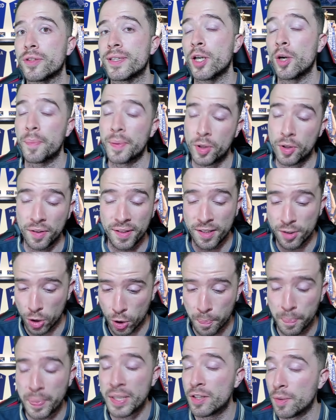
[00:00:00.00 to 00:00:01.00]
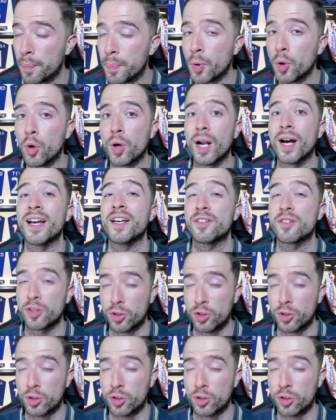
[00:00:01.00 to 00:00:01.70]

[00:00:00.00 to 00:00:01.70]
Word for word: deal because he's a he's a baller, he's a